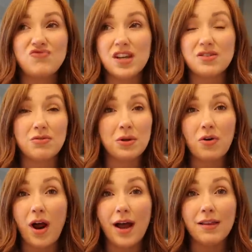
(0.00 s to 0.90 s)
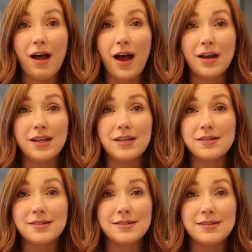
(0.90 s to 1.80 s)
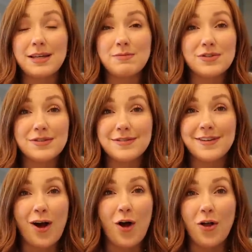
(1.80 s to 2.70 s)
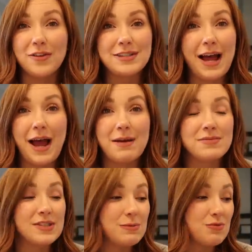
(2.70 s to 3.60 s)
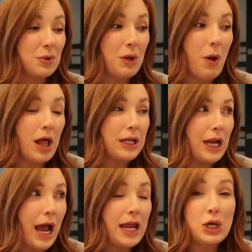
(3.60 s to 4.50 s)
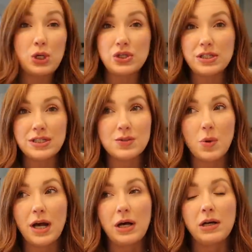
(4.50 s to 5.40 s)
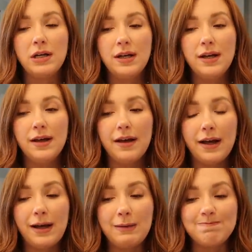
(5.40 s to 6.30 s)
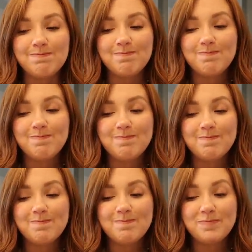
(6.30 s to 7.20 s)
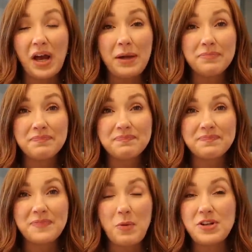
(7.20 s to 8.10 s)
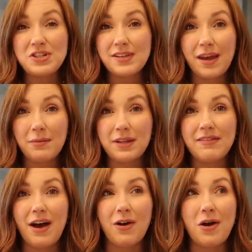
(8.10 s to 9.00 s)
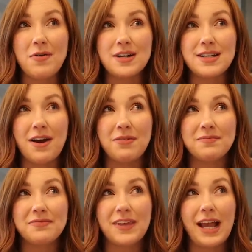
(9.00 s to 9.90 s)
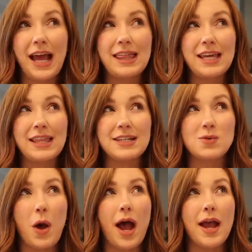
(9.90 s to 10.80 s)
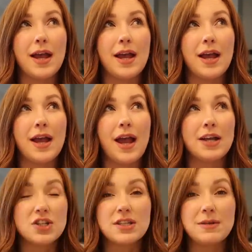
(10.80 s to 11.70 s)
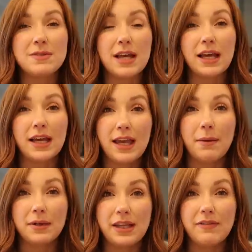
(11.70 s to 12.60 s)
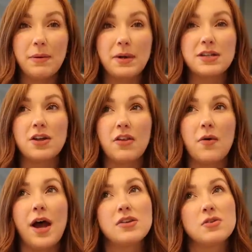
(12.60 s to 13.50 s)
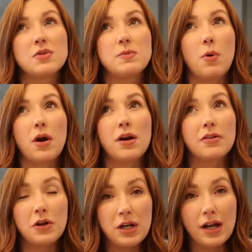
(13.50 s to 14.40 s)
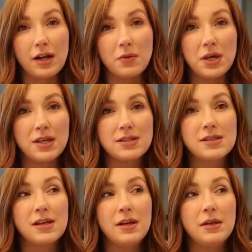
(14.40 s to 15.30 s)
doesn't really cry a lot. He sleeps all the time, sleeps really well at night, nurses well. Um, but we just can't believe how it all worked out. Like, I think that's why I just keep saying like, I can't believe it because although Ezra was born 39 weeks,